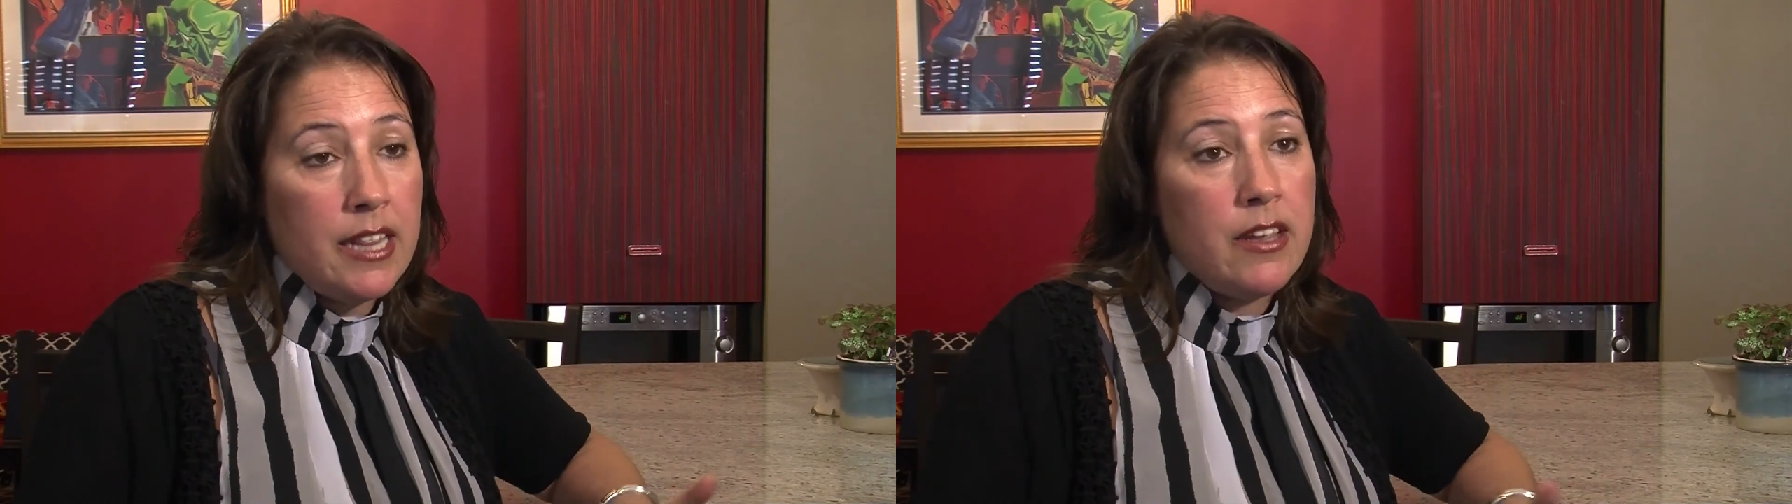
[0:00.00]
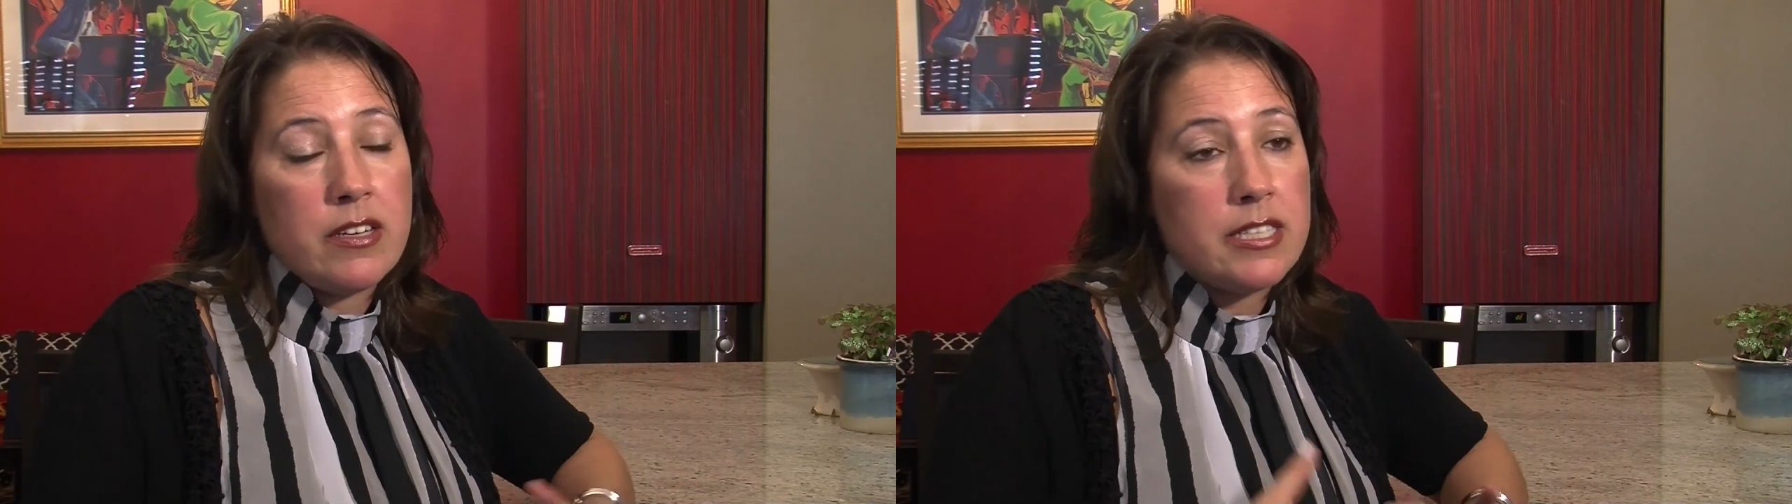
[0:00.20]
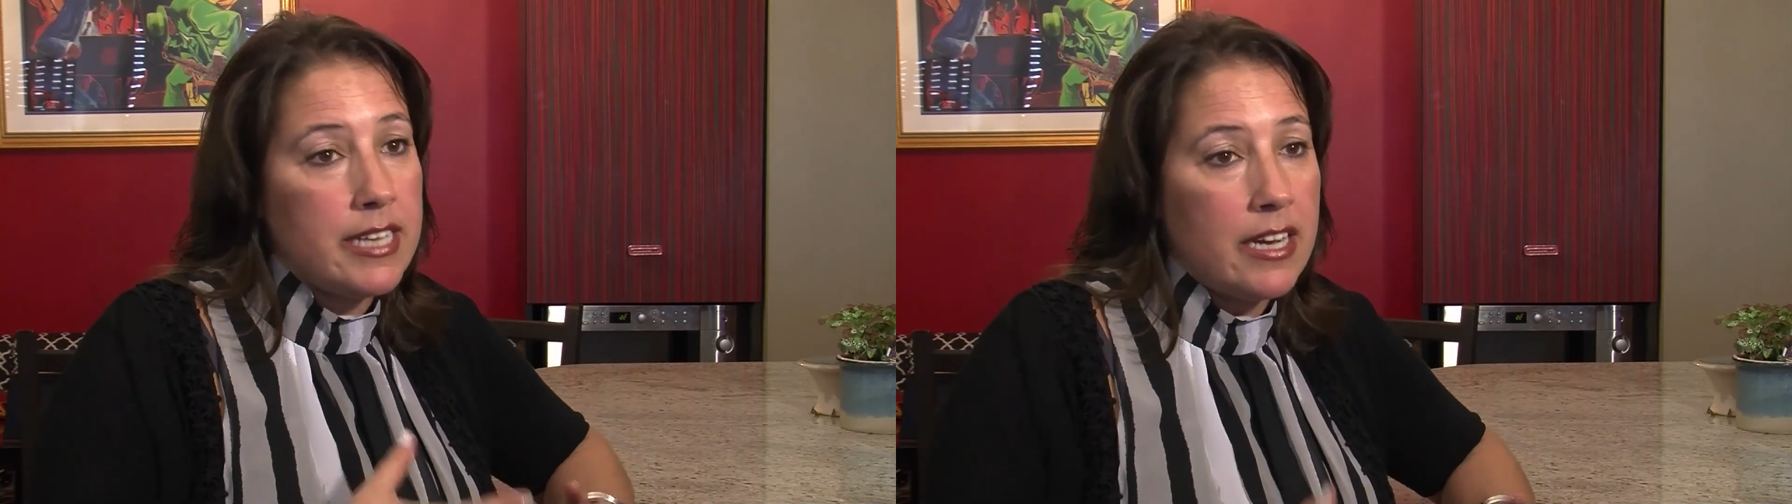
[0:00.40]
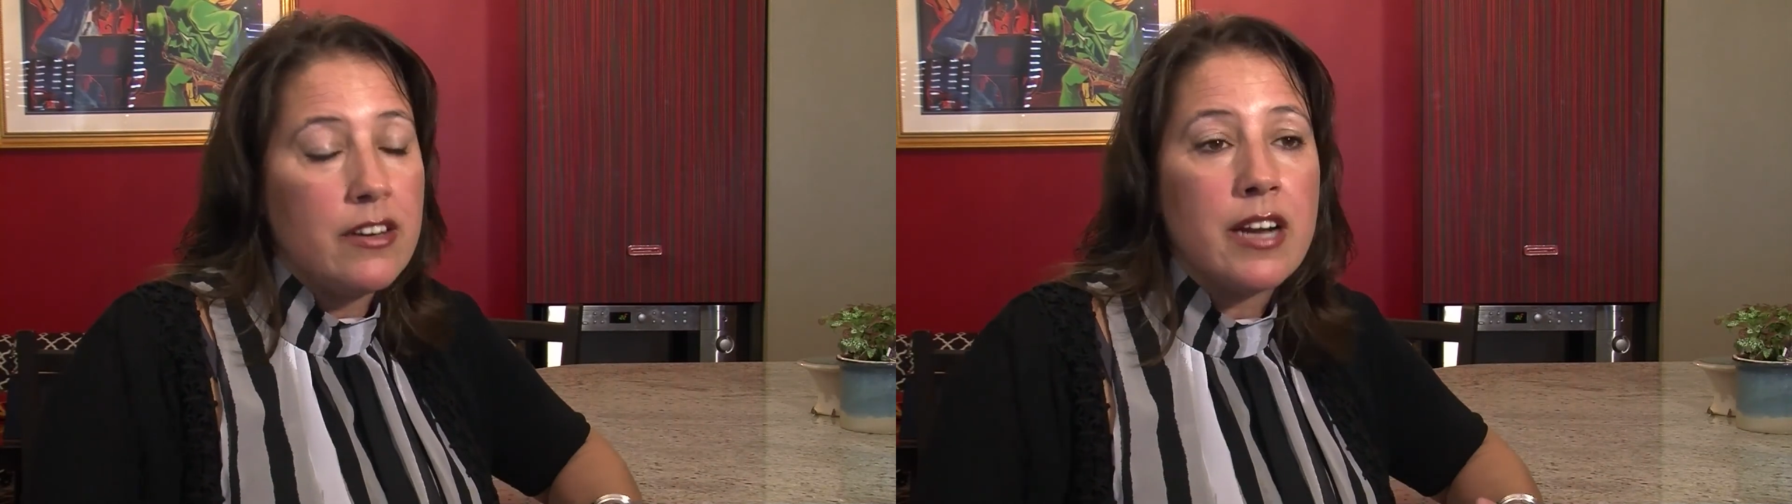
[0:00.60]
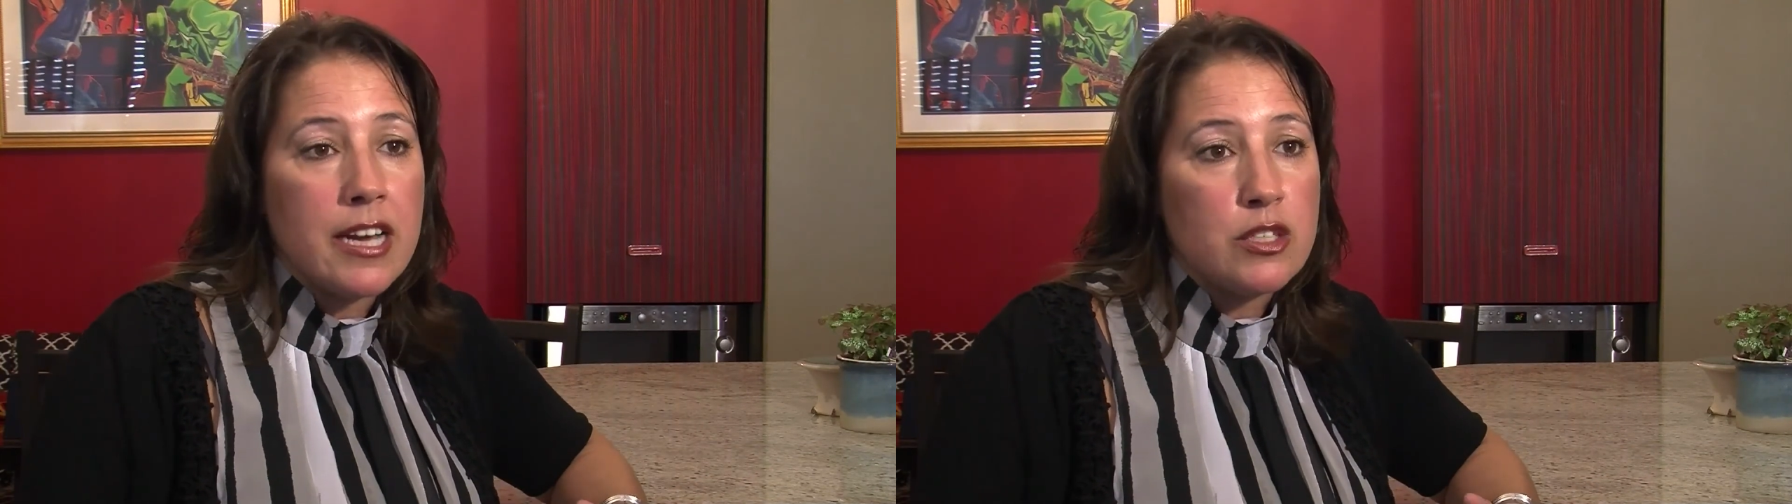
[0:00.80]
and there are
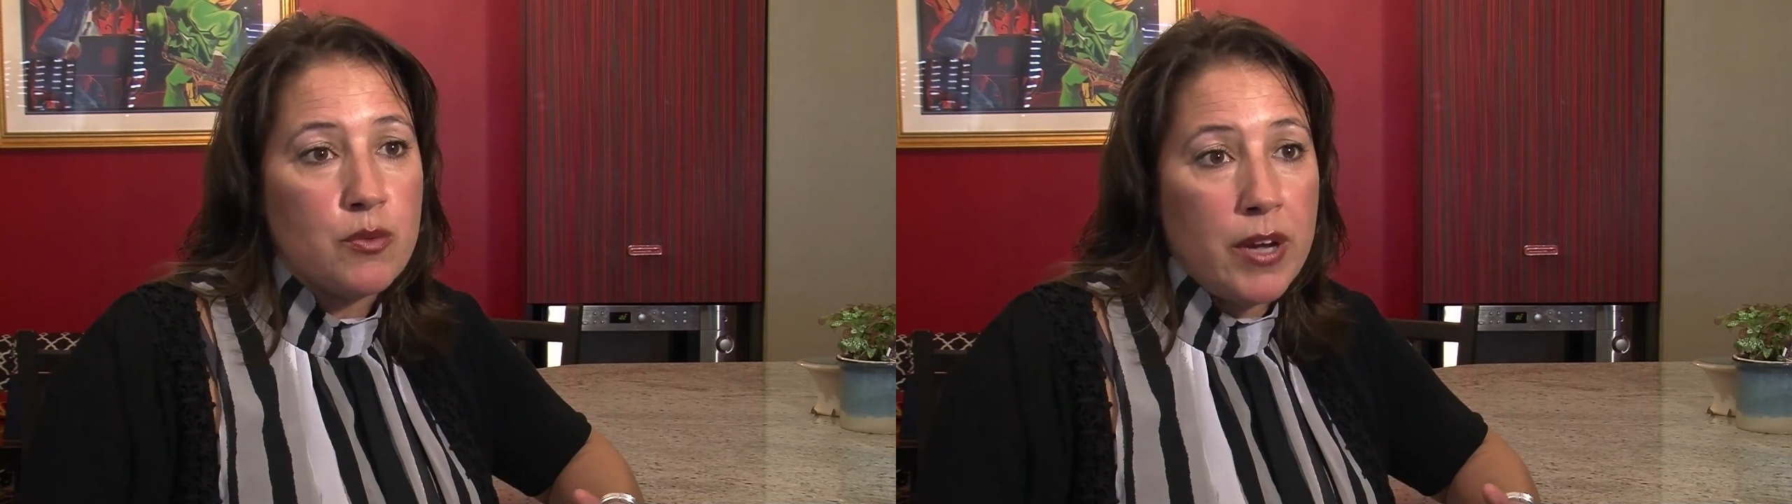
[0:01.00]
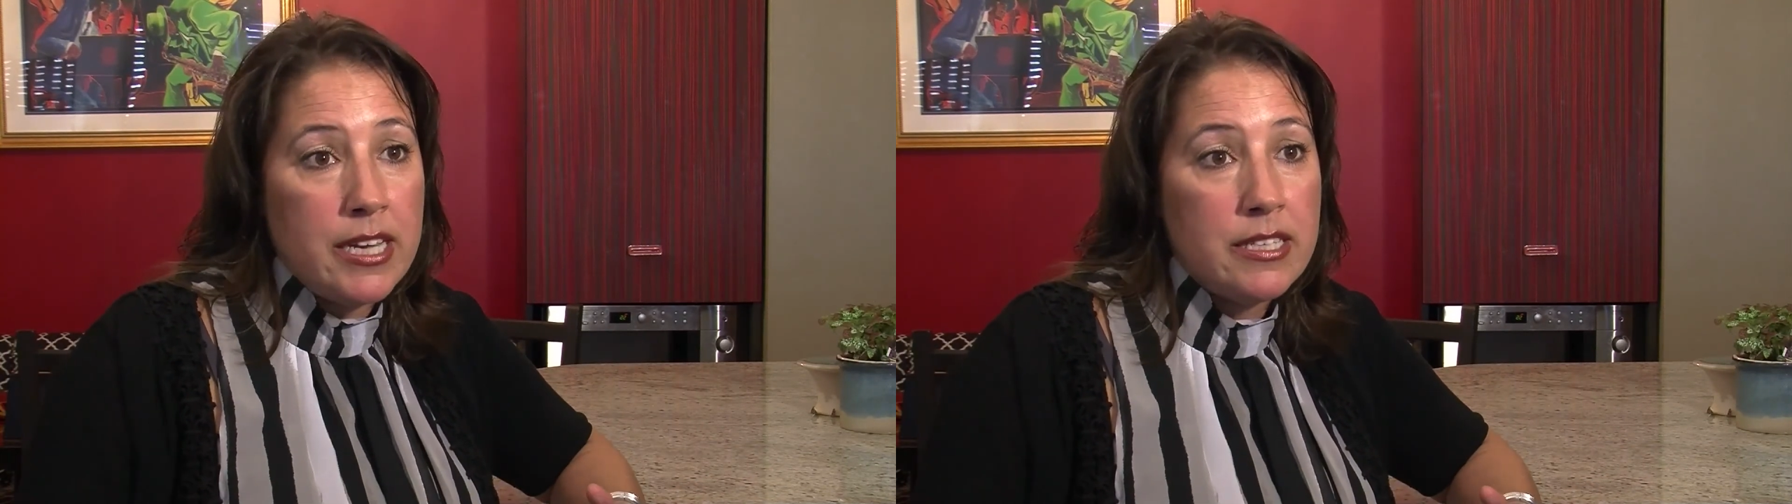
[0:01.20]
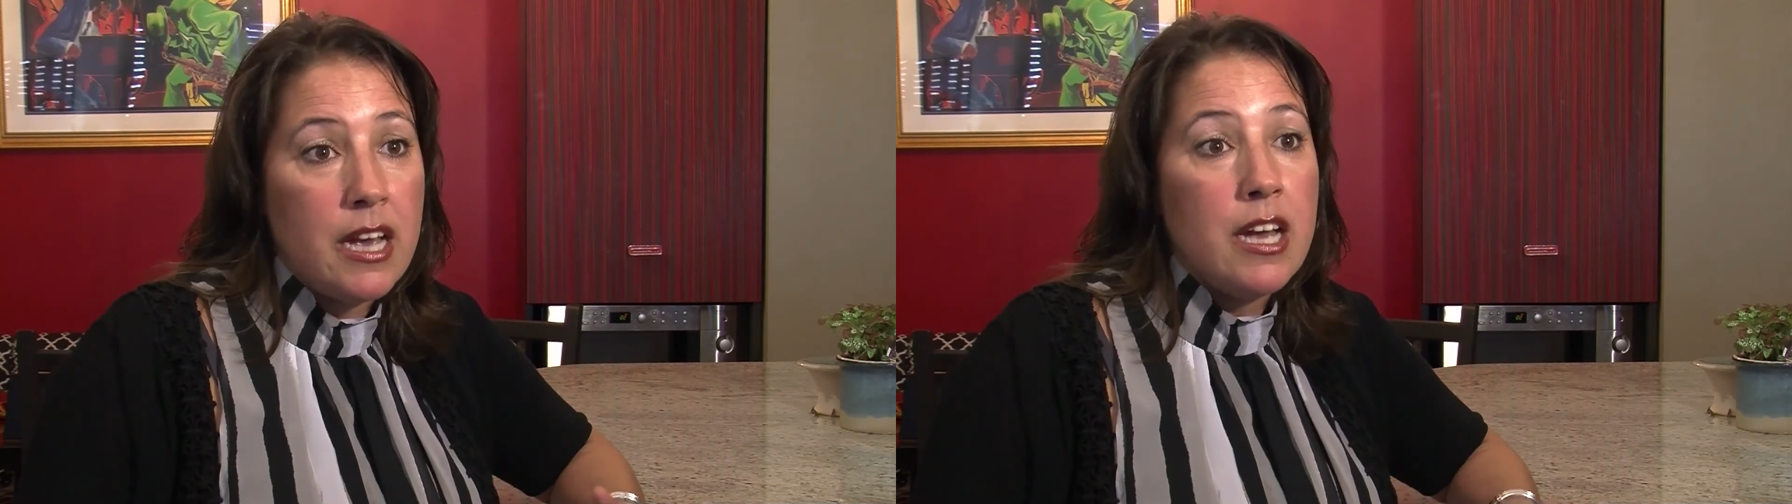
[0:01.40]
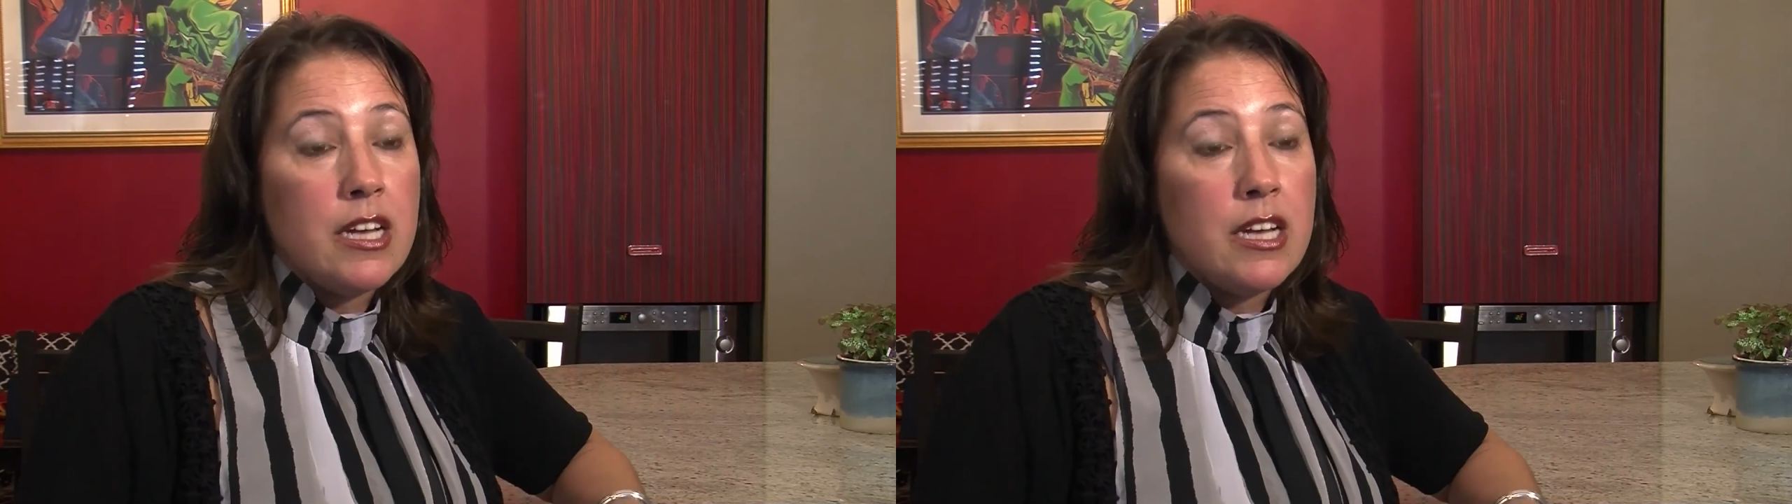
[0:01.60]
standardized ways